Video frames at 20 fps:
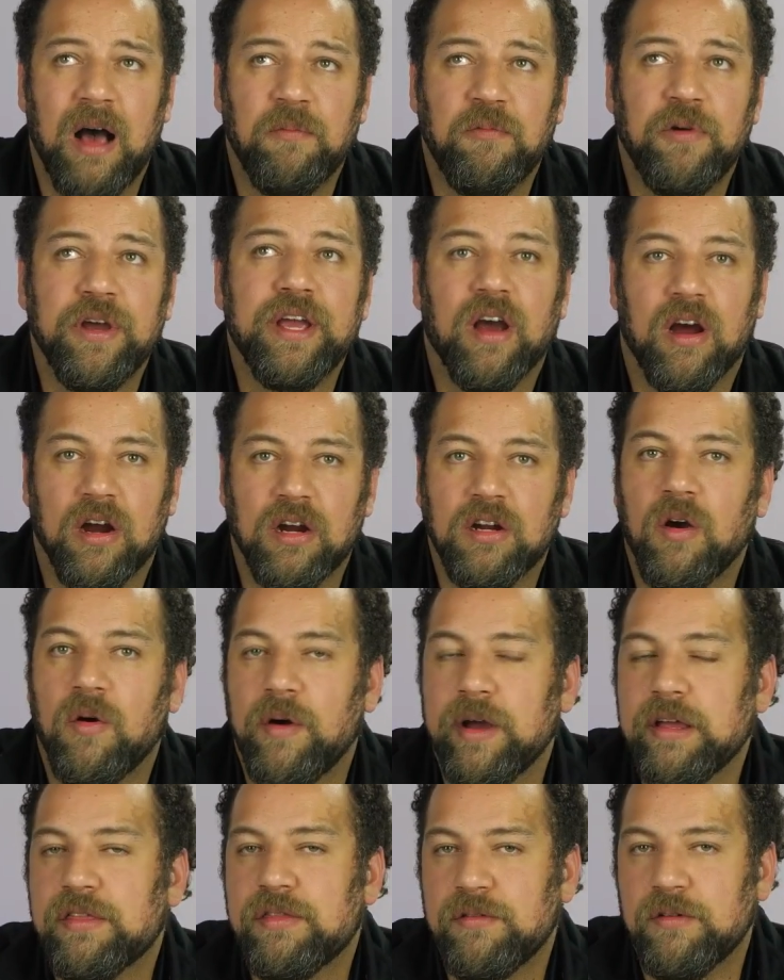We are
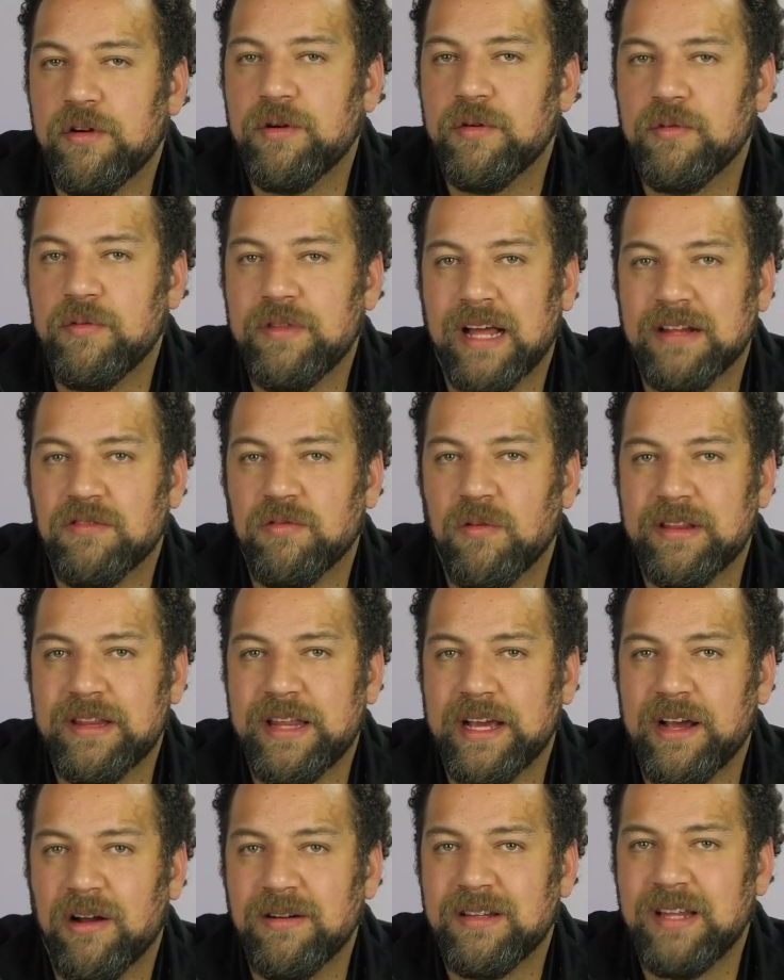going through, that's one
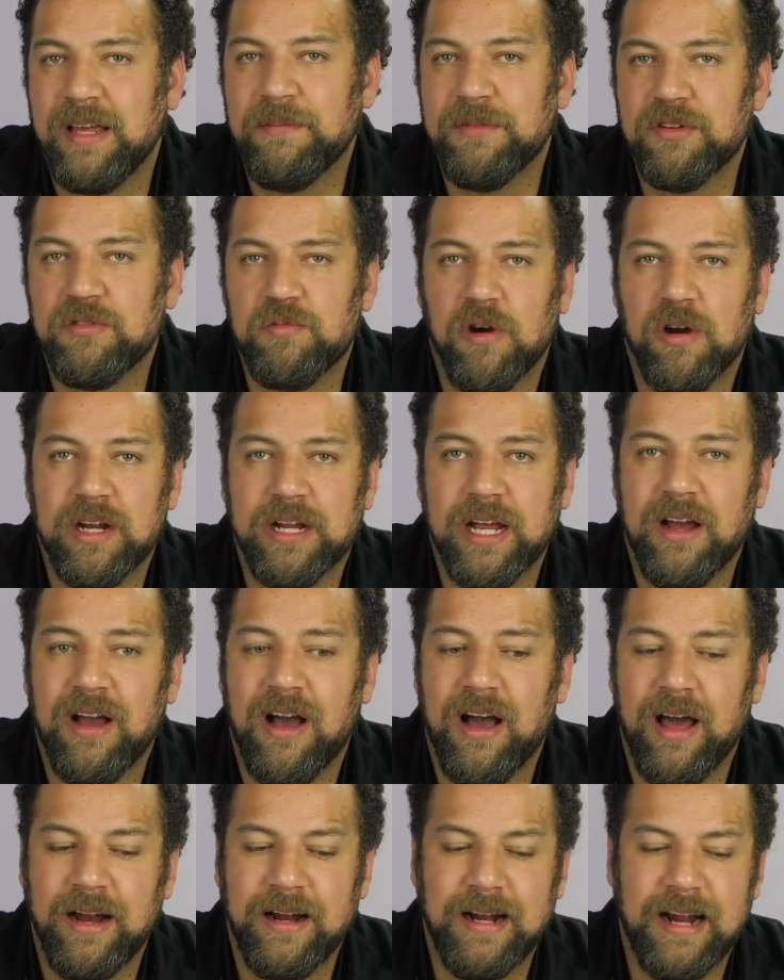thing our team is working
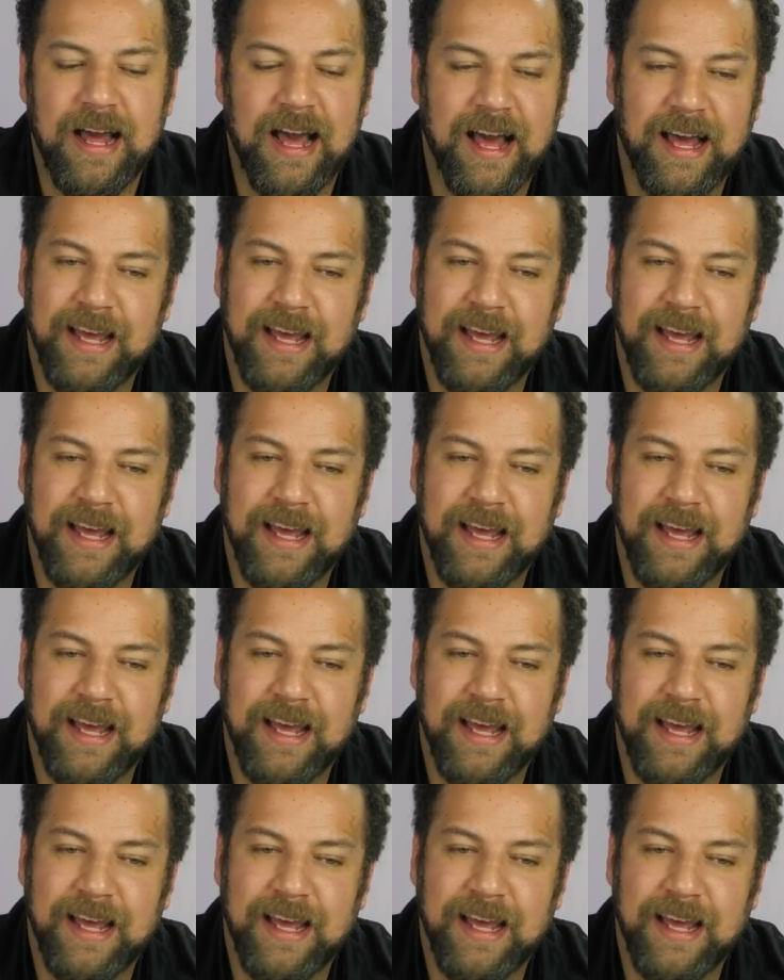on.